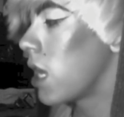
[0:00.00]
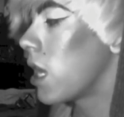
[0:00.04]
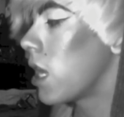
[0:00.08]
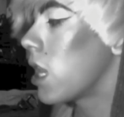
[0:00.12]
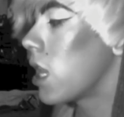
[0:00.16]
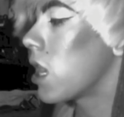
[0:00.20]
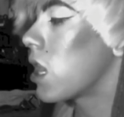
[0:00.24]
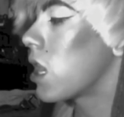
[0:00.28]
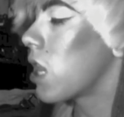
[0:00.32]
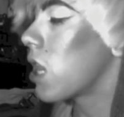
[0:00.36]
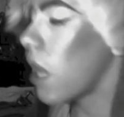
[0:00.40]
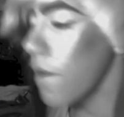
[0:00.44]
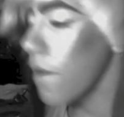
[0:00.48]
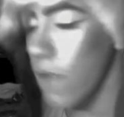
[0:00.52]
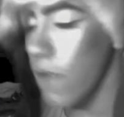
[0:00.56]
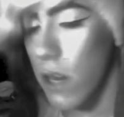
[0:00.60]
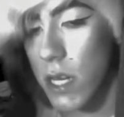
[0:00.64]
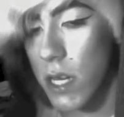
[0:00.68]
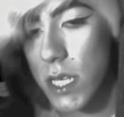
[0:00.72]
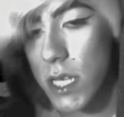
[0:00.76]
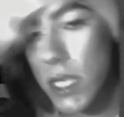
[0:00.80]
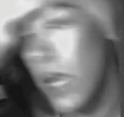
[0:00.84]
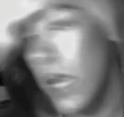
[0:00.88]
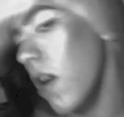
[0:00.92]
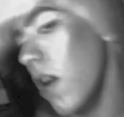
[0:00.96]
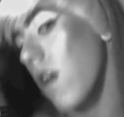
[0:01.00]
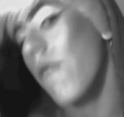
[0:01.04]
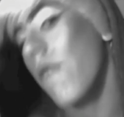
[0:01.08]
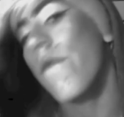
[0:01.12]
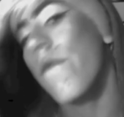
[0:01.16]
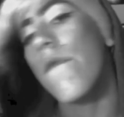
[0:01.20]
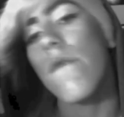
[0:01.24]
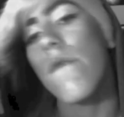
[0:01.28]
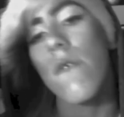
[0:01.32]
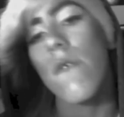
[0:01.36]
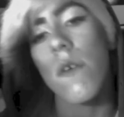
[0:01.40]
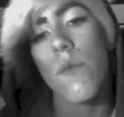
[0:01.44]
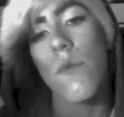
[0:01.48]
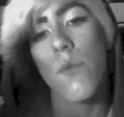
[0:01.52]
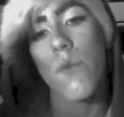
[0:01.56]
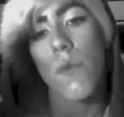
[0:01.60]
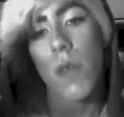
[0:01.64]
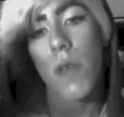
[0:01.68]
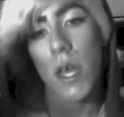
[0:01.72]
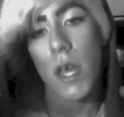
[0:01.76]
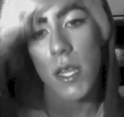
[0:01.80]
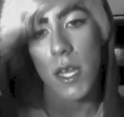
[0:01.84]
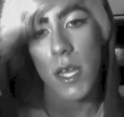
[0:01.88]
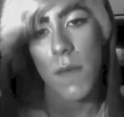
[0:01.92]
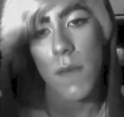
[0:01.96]
love yourself.
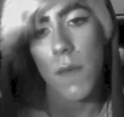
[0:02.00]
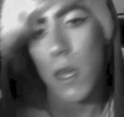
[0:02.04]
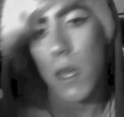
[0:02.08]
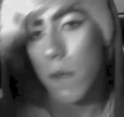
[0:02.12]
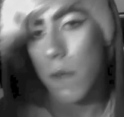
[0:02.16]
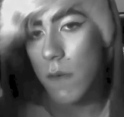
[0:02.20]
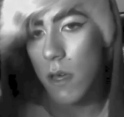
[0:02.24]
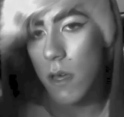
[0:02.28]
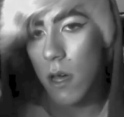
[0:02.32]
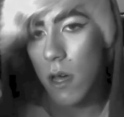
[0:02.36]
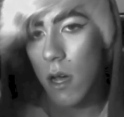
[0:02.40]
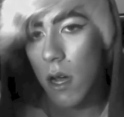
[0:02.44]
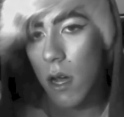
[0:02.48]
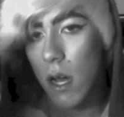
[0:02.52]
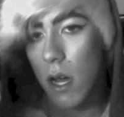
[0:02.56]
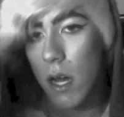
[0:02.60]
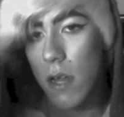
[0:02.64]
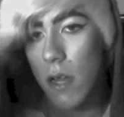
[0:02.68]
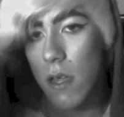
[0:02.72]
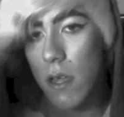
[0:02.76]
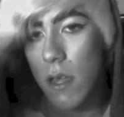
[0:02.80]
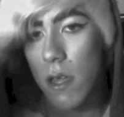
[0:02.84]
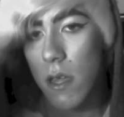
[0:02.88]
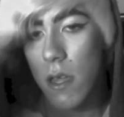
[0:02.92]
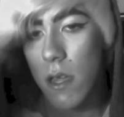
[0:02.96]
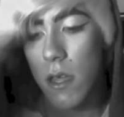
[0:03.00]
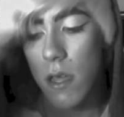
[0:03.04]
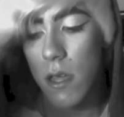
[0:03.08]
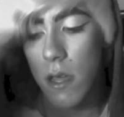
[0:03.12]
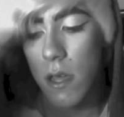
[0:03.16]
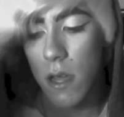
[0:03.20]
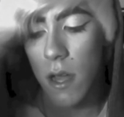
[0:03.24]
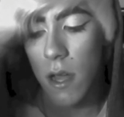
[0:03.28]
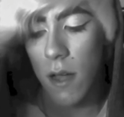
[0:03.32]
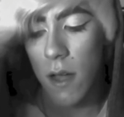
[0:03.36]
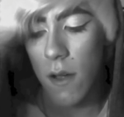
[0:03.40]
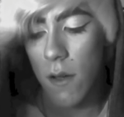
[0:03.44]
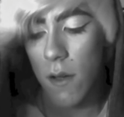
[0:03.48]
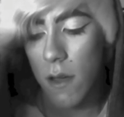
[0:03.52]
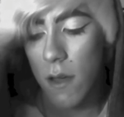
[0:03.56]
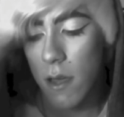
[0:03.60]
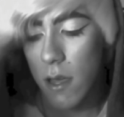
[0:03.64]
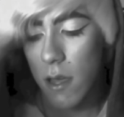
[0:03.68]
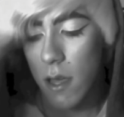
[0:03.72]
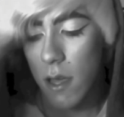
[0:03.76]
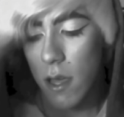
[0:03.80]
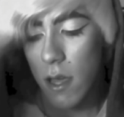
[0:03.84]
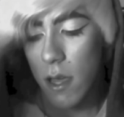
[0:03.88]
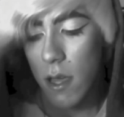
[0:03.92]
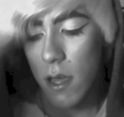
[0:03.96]
And that may be hard.
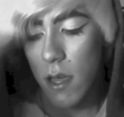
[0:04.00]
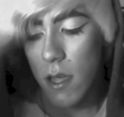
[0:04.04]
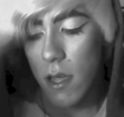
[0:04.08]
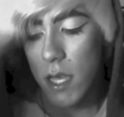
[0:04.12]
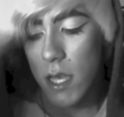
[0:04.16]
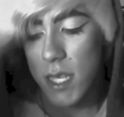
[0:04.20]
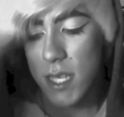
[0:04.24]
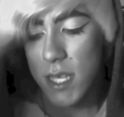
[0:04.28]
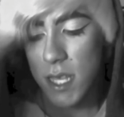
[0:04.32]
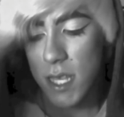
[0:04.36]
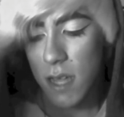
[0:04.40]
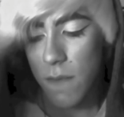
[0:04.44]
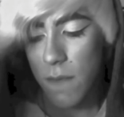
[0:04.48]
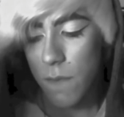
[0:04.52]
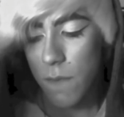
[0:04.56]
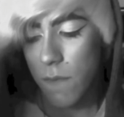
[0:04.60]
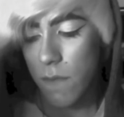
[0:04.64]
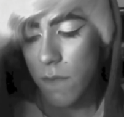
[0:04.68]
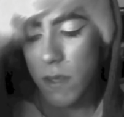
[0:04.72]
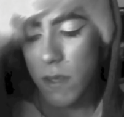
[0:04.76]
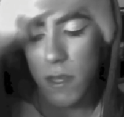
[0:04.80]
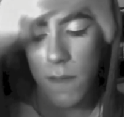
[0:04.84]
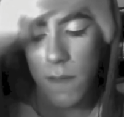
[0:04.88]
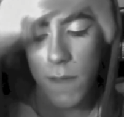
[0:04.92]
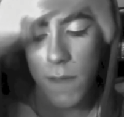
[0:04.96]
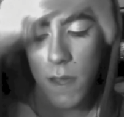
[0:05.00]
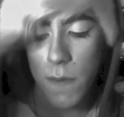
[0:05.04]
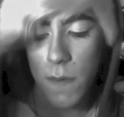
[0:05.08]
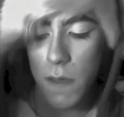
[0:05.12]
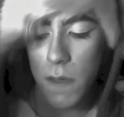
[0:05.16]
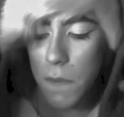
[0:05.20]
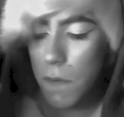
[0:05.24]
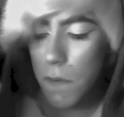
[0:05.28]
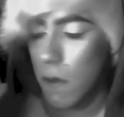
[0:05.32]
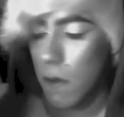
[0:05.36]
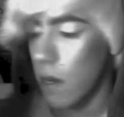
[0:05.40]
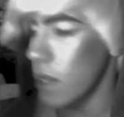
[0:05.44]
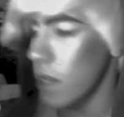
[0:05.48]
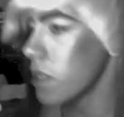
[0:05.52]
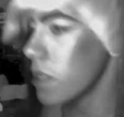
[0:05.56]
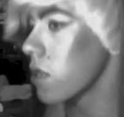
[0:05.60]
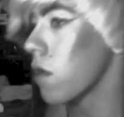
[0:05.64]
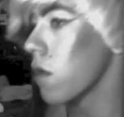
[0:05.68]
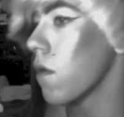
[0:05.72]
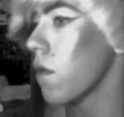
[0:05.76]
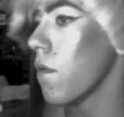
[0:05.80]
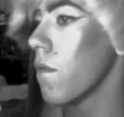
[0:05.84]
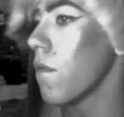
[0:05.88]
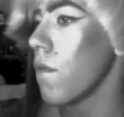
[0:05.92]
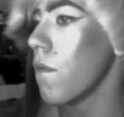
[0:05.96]
So many people are
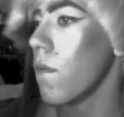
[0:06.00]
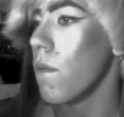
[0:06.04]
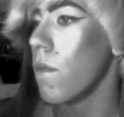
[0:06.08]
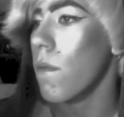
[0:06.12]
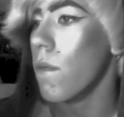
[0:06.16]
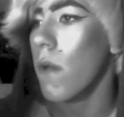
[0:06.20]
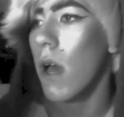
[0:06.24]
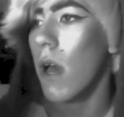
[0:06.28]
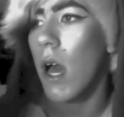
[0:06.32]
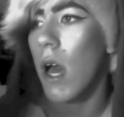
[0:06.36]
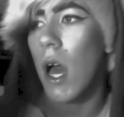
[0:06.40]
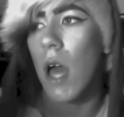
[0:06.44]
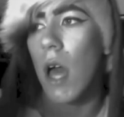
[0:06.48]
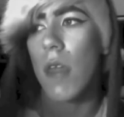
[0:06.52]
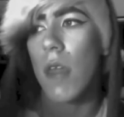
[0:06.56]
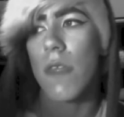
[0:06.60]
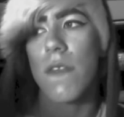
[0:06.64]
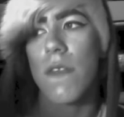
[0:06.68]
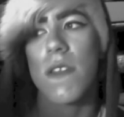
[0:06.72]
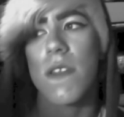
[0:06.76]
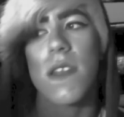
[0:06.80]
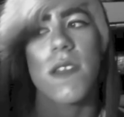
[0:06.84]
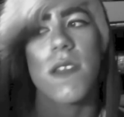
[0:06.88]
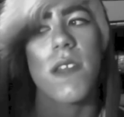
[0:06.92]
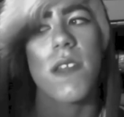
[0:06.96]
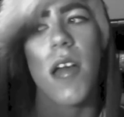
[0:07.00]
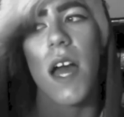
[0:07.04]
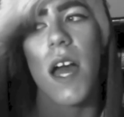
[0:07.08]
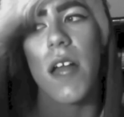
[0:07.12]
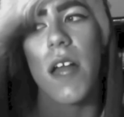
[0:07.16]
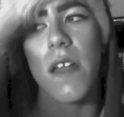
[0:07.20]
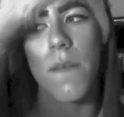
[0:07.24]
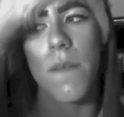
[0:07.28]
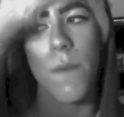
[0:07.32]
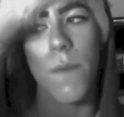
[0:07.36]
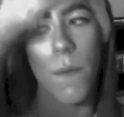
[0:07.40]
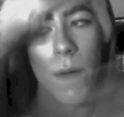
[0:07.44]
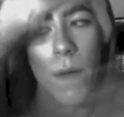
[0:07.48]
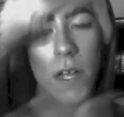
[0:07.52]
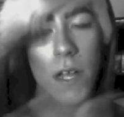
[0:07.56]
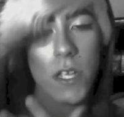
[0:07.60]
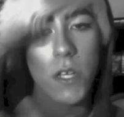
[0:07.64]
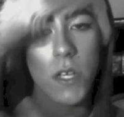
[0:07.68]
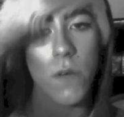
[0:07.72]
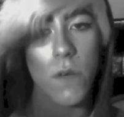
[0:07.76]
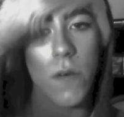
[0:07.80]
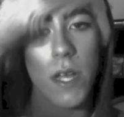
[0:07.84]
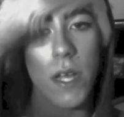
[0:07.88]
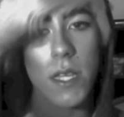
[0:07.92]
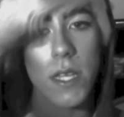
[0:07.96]
so... Society
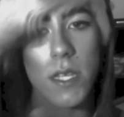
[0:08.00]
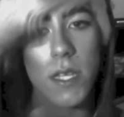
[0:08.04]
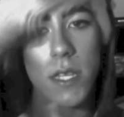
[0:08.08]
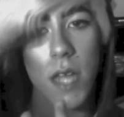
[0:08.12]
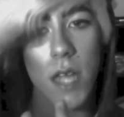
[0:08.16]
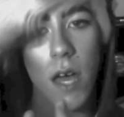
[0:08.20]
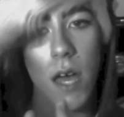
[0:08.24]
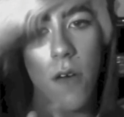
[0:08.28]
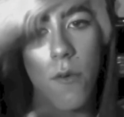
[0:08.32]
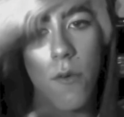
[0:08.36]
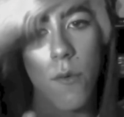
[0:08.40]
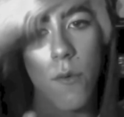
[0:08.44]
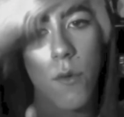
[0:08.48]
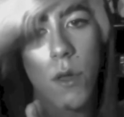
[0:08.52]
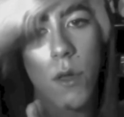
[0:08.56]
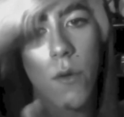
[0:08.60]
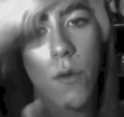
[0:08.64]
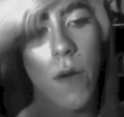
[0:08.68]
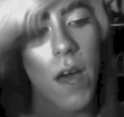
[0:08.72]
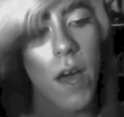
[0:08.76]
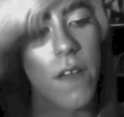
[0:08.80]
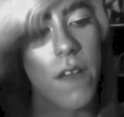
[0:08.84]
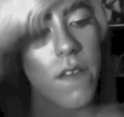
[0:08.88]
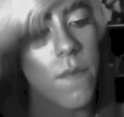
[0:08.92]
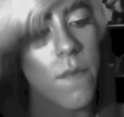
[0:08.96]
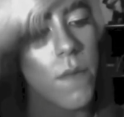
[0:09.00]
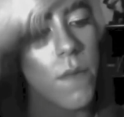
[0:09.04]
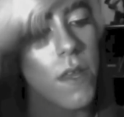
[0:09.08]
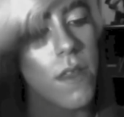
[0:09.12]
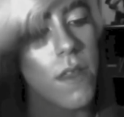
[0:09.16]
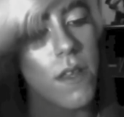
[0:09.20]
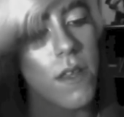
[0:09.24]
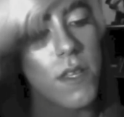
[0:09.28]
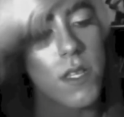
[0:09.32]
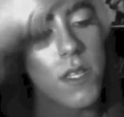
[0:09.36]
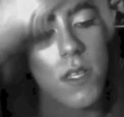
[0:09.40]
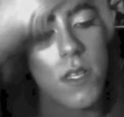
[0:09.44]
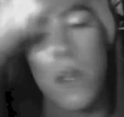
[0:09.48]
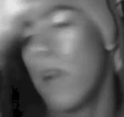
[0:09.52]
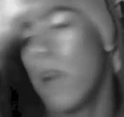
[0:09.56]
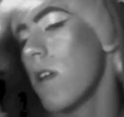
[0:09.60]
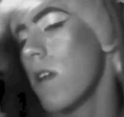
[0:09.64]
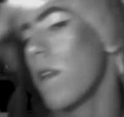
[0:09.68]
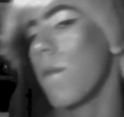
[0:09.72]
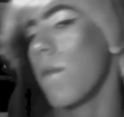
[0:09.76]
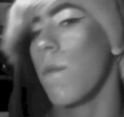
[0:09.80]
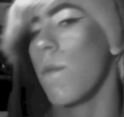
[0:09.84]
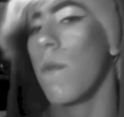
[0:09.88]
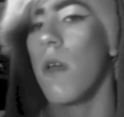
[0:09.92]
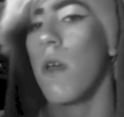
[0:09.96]
perpetuates that you have to be this
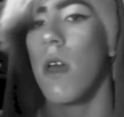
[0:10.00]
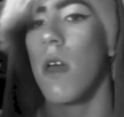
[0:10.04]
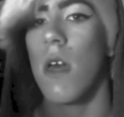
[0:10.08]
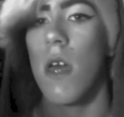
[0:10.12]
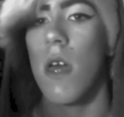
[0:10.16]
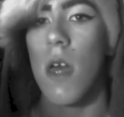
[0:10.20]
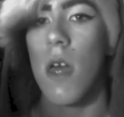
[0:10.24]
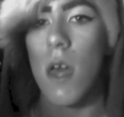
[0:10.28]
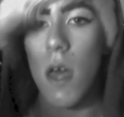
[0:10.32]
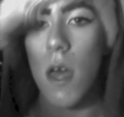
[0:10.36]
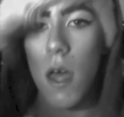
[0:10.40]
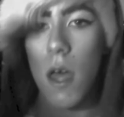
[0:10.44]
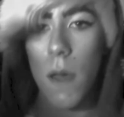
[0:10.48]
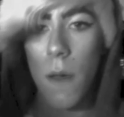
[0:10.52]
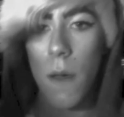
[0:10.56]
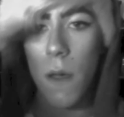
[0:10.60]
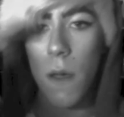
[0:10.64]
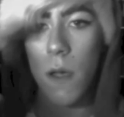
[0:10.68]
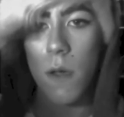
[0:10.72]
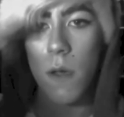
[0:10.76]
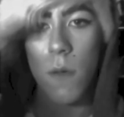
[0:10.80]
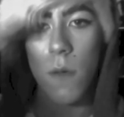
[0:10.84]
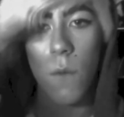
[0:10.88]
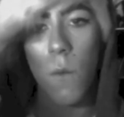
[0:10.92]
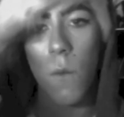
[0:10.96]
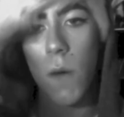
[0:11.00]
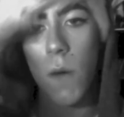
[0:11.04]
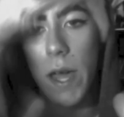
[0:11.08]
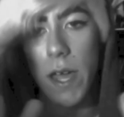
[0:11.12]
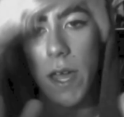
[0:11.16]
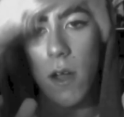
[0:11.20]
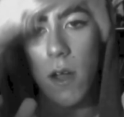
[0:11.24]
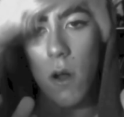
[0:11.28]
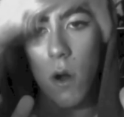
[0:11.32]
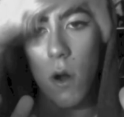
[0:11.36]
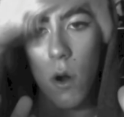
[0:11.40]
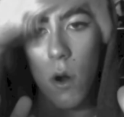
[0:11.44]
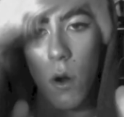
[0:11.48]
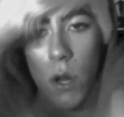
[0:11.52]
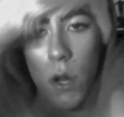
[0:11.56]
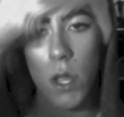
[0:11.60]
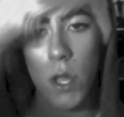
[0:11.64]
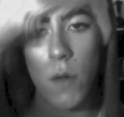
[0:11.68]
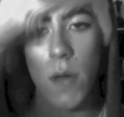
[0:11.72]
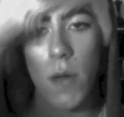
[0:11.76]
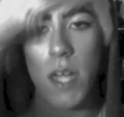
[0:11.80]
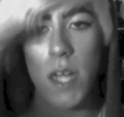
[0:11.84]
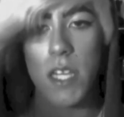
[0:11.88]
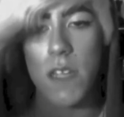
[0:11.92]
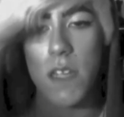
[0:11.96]
certain weight, or
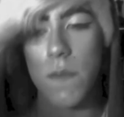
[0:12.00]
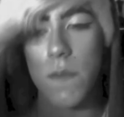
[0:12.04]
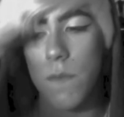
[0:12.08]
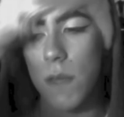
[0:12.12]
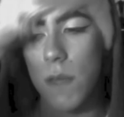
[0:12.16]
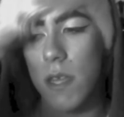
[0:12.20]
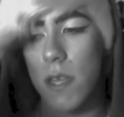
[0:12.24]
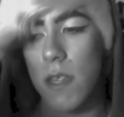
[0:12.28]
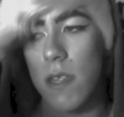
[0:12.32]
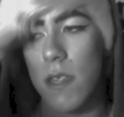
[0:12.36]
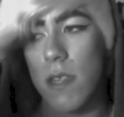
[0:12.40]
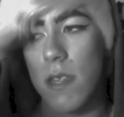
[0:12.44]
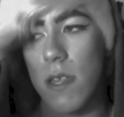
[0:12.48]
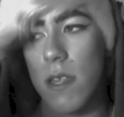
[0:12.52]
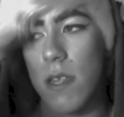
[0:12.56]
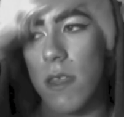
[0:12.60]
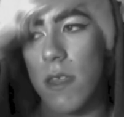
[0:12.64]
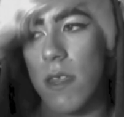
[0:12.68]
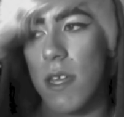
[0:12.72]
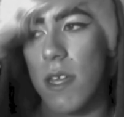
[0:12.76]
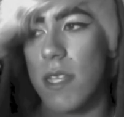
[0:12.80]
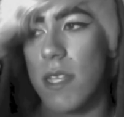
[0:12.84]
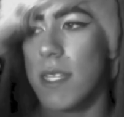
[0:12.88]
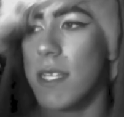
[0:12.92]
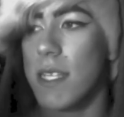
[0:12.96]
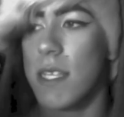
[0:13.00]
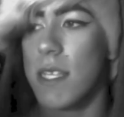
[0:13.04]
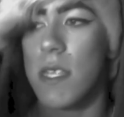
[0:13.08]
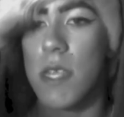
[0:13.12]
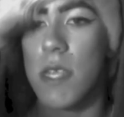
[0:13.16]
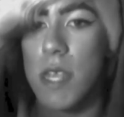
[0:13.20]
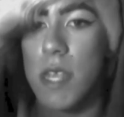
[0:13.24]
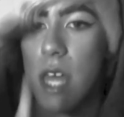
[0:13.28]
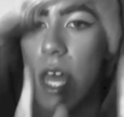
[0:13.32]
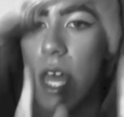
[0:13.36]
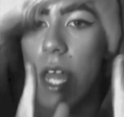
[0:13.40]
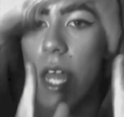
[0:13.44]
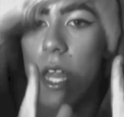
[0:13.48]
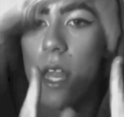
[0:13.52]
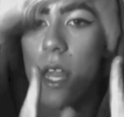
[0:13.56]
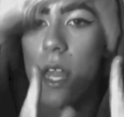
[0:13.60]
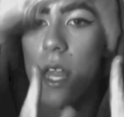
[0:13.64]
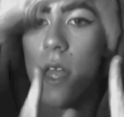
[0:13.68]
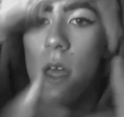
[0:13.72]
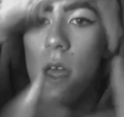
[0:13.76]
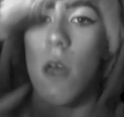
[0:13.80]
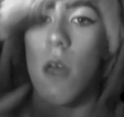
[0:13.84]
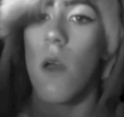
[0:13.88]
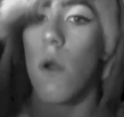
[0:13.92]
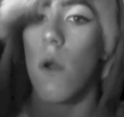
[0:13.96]
you have to be this thin,
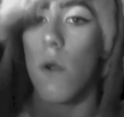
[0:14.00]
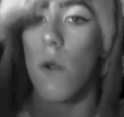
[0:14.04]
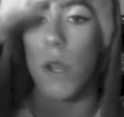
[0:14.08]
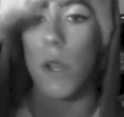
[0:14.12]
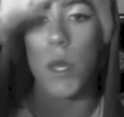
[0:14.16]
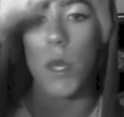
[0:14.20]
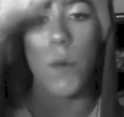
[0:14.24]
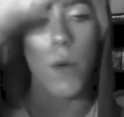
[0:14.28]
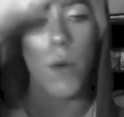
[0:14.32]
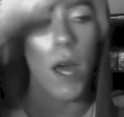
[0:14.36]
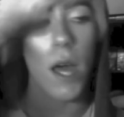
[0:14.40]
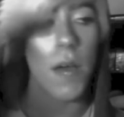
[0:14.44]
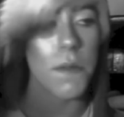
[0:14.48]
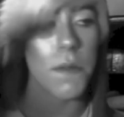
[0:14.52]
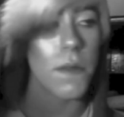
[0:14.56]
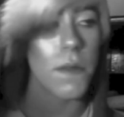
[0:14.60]
or you have to